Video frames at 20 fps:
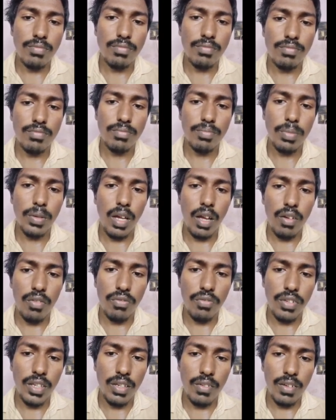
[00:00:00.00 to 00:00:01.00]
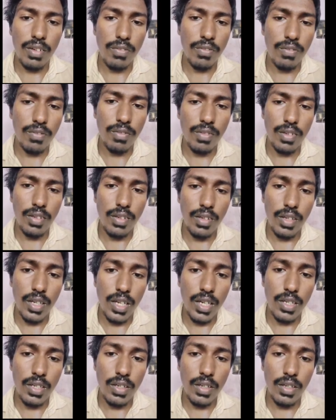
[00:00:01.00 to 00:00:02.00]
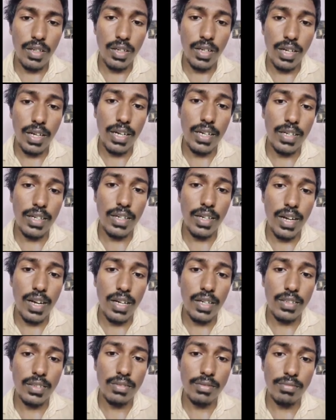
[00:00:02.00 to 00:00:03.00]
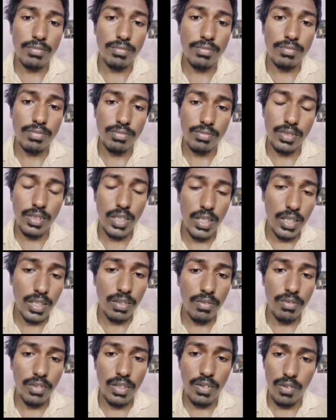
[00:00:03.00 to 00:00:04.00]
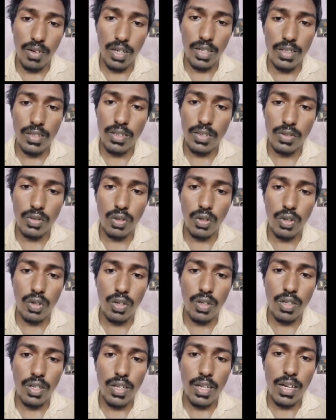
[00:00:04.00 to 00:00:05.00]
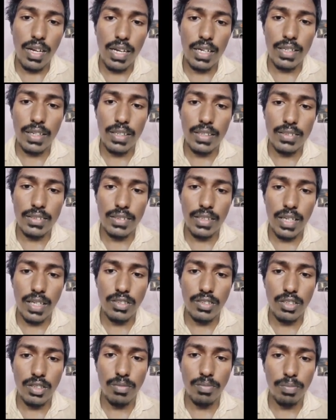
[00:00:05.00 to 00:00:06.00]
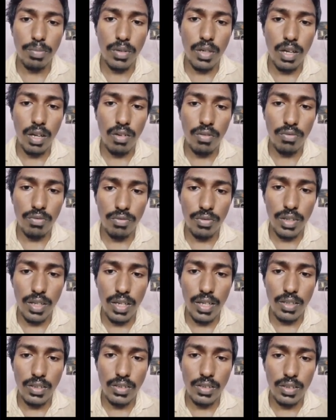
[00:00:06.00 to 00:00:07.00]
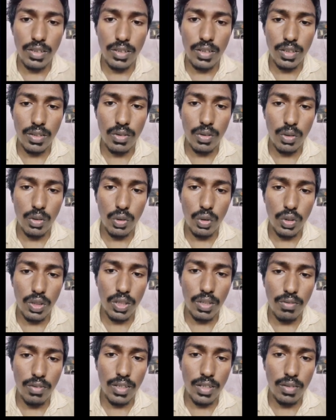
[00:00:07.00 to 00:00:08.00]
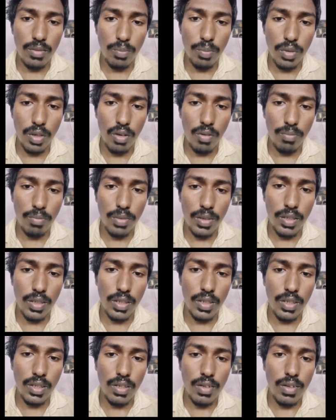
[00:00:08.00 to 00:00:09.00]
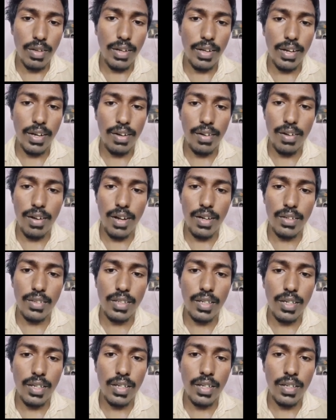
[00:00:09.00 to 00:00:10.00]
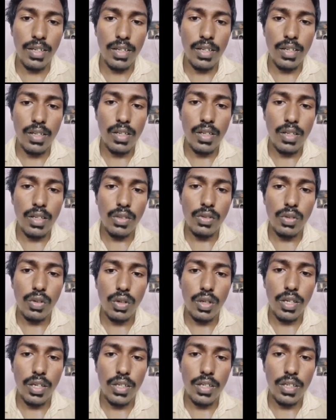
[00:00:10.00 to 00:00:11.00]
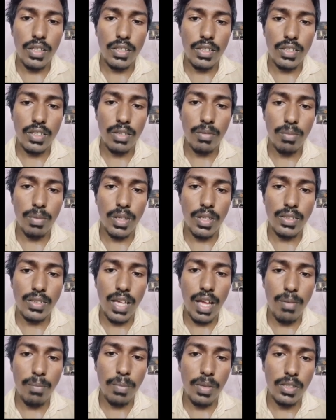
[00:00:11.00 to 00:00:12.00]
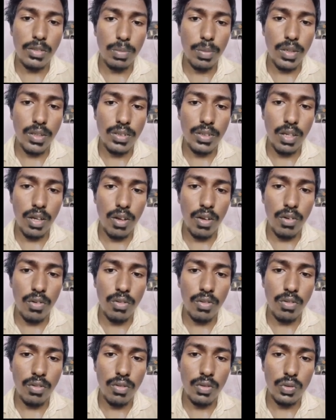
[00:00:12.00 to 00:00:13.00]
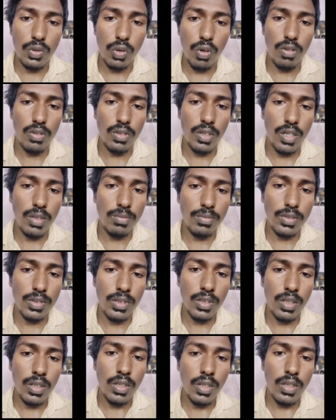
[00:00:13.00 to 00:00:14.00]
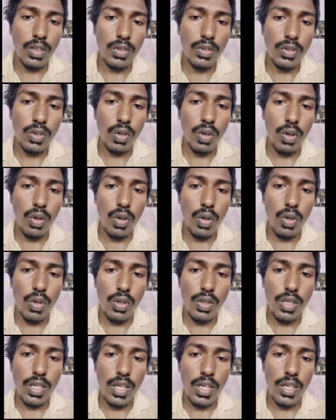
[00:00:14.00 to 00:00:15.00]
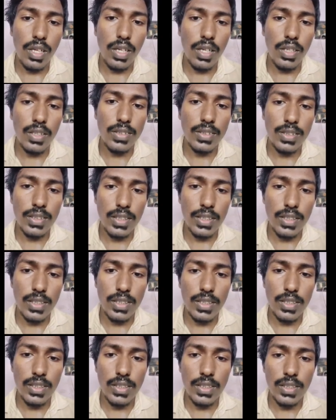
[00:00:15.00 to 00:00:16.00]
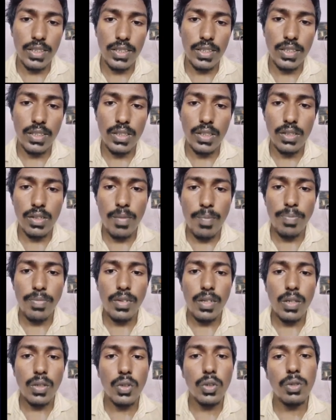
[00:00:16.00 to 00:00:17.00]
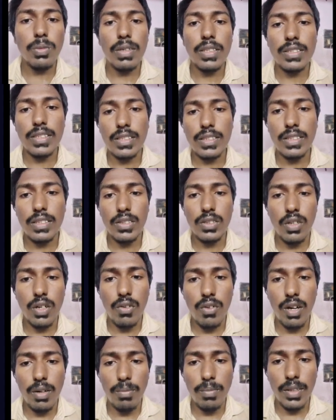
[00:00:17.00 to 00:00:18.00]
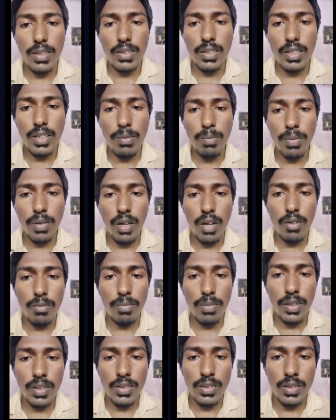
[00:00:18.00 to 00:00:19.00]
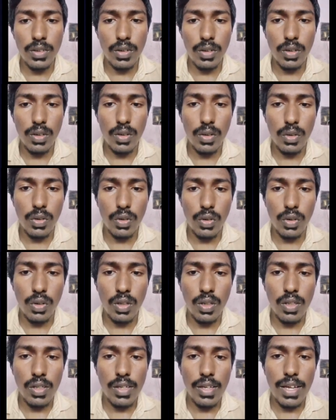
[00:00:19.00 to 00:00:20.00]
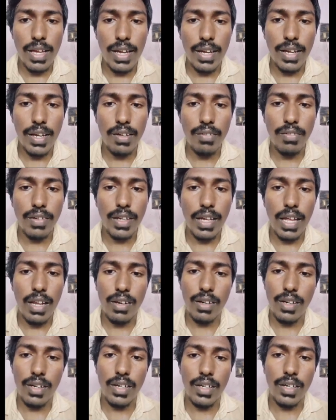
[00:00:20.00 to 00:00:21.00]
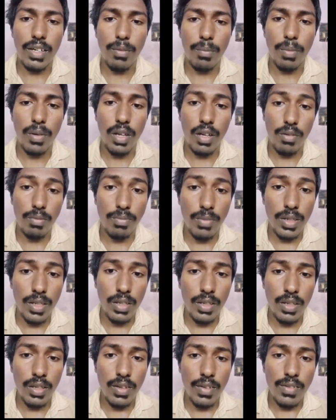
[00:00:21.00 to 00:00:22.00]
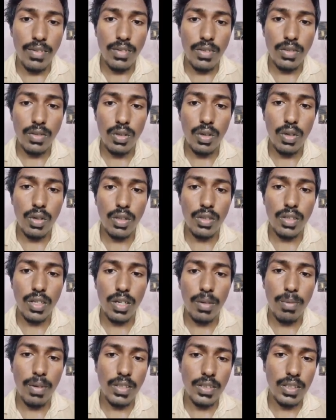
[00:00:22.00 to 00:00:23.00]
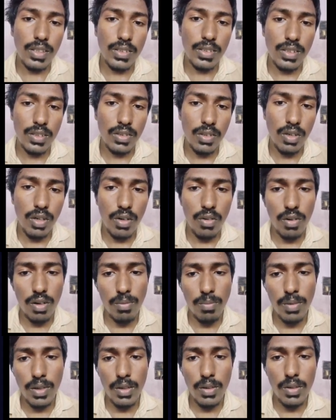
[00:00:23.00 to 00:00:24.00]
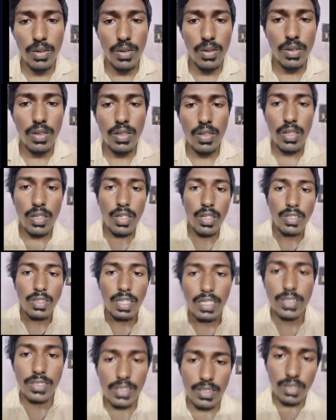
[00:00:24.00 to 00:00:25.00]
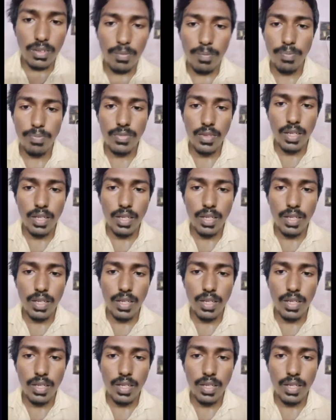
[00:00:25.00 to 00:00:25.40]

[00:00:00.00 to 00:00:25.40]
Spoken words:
than P of even and greater than 3 we want. So let us assume P of A is equal to even P of B greater than 3. So intersection B sample space have two outcomes. So the Z 2 by 6 is equal to 1 by 3. P of B is equal to, again we calculating P of B. So 3 by 6 is equal to 1 by 2. That's it.